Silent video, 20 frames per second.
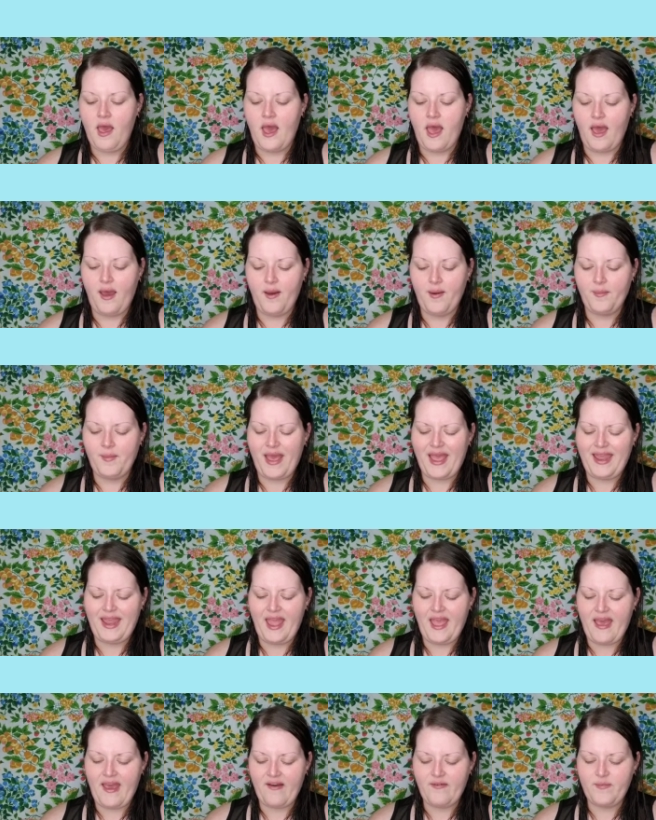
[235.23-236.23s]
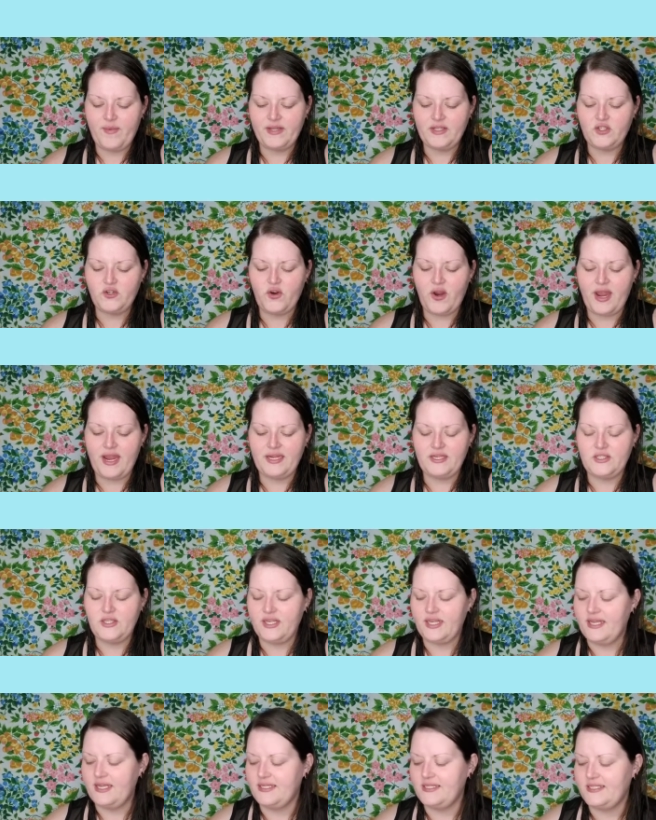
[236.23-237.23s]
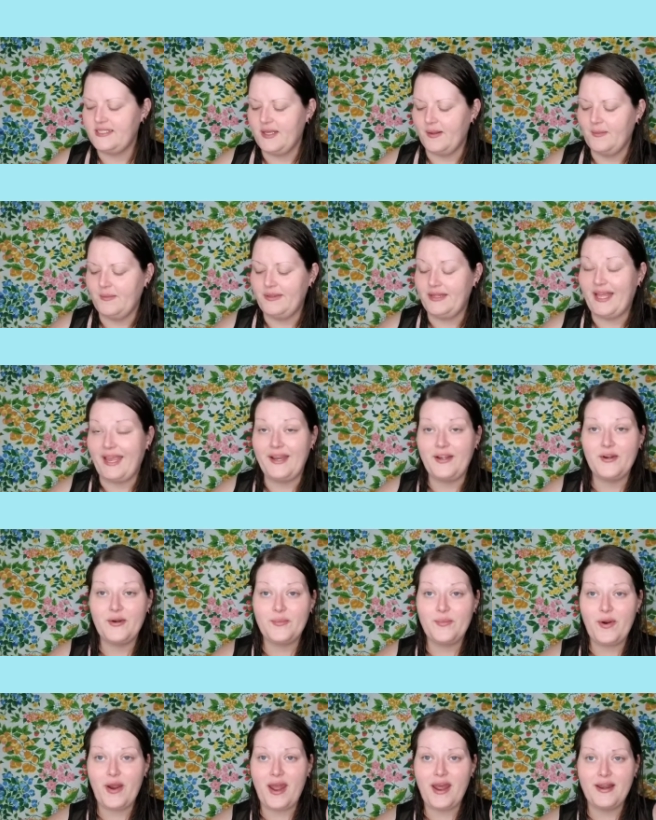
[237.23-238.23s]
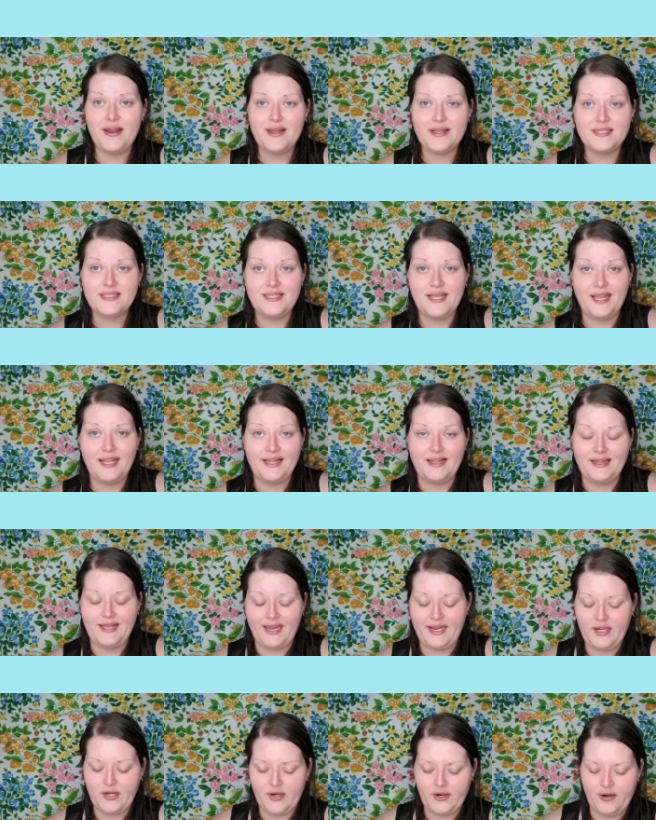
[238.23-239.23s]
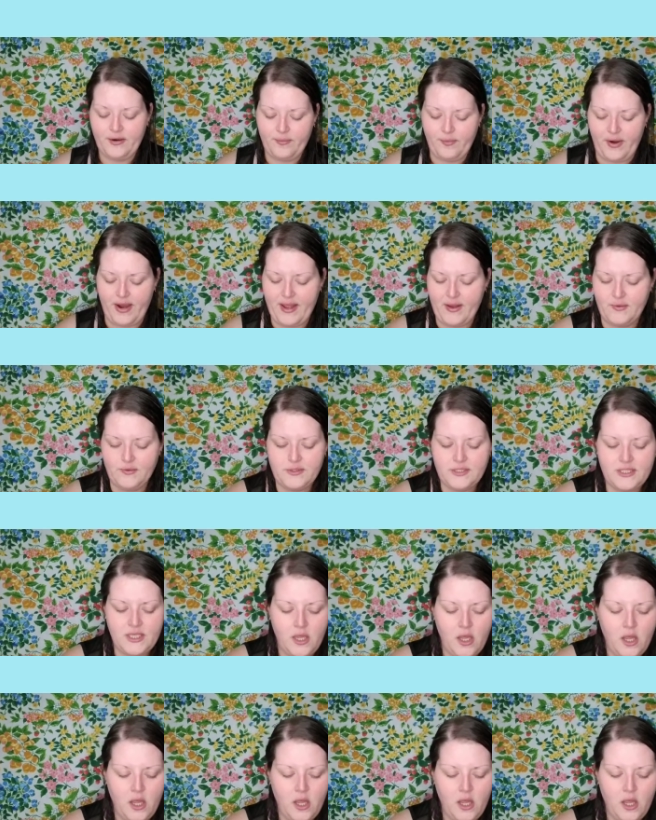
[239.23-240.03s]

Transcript: Um, I have been trying to get some lighter products, like lighter browns,